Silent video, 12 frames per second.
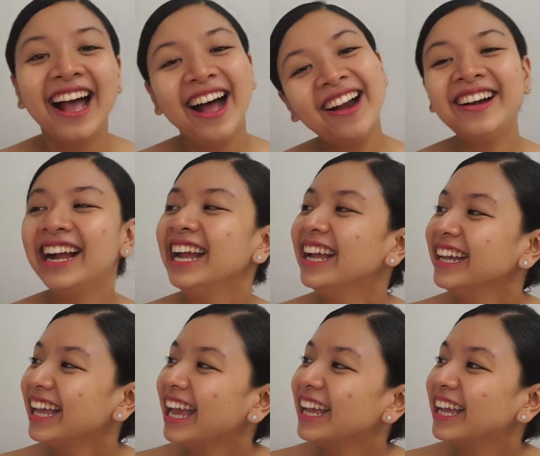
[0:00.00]
alright,
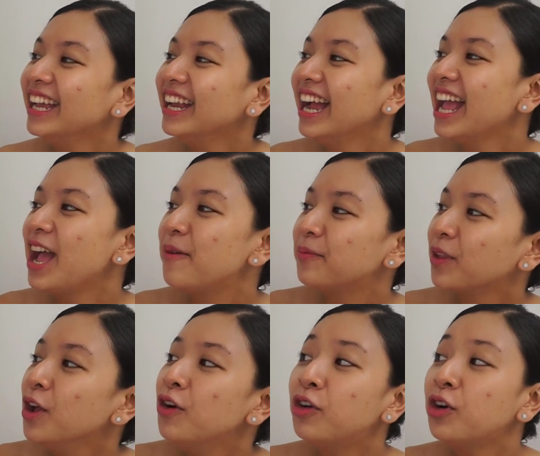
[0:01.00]
okay, right,
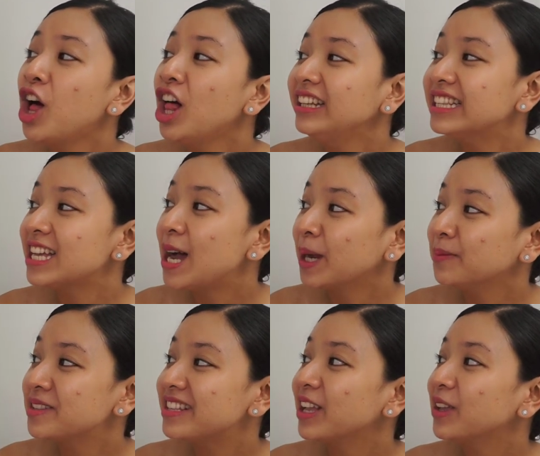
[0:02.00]
for all the
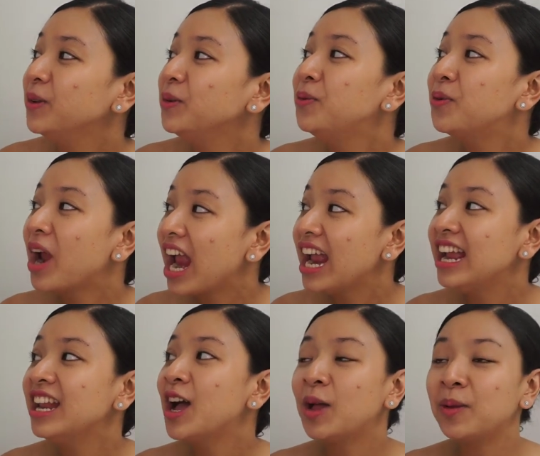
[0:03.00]
times that you
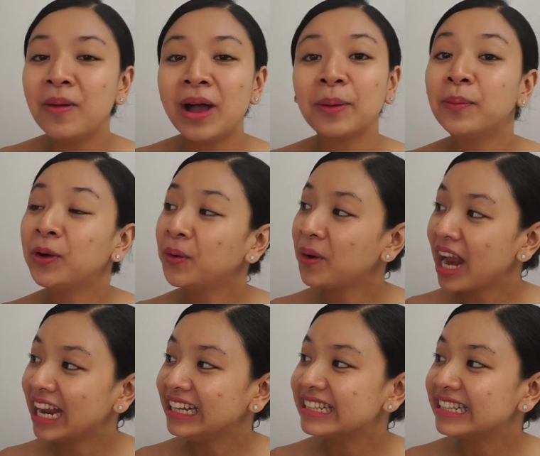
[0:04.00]
rain on my
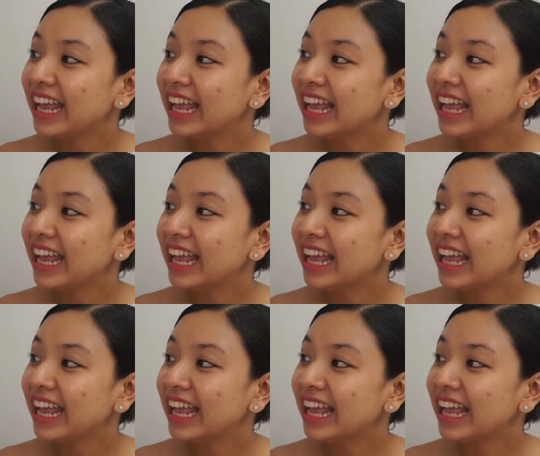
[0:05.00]
parade,